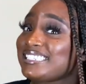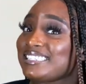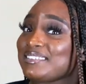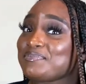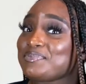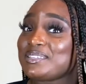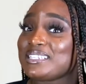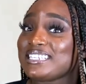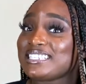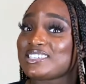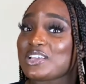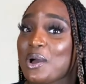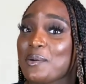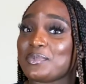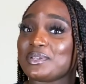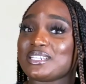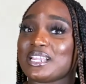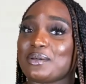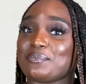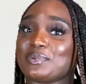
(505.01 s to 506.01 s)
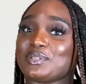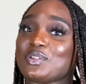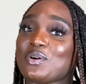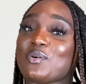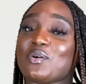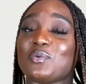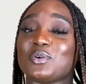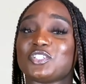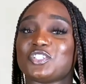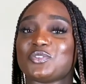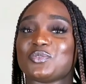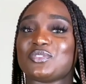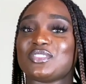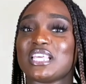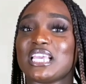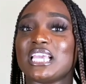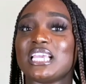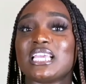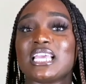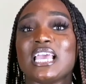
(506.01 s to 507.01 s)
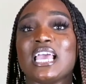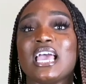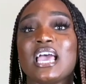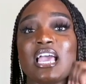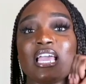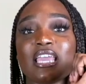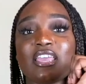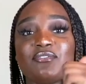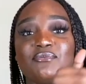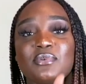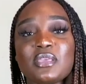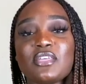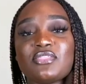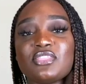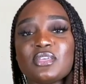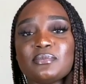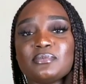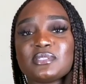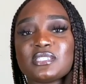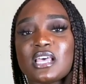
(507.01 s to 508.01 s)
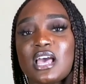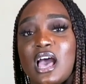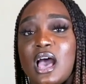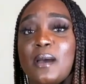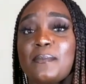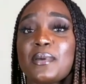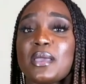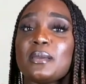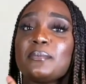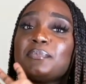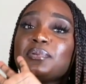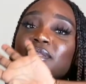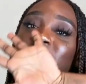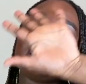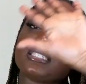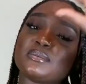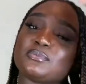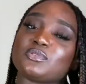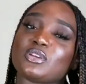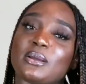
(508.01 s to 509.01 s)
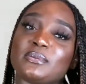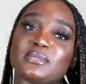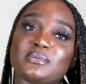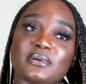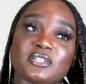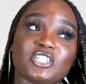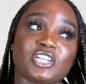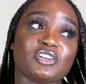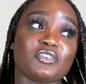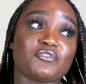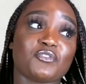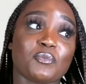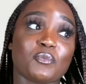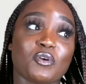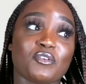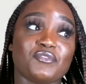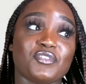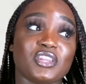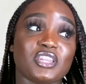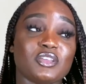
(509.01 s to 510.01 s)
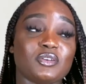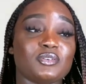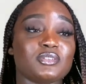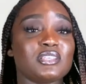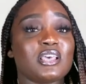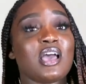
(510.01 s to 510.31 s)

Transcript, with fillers: Please comment down below what you think. Give me a thumbs up, and please subscribe to my channel for more videos.